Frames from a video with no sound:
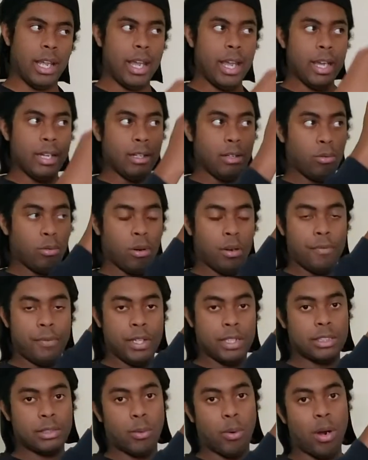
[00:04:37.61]
and the
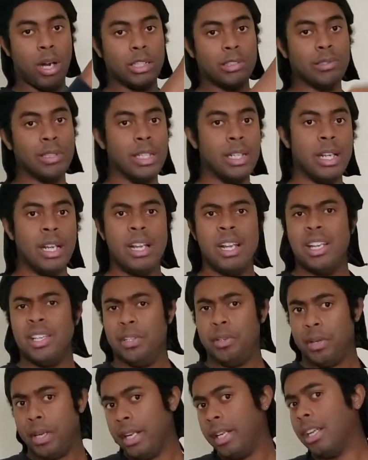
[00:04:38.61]
northeast quadrant,
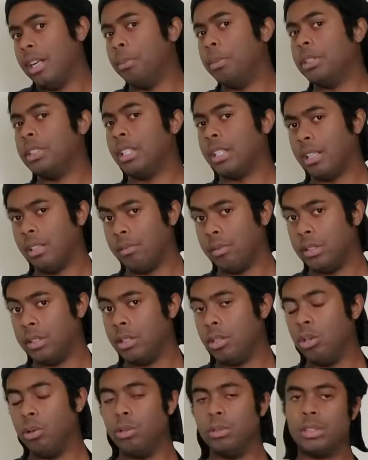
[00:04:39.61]
you're getting a particular
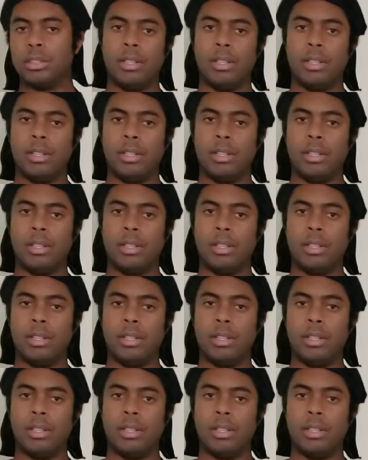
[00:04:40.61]
result.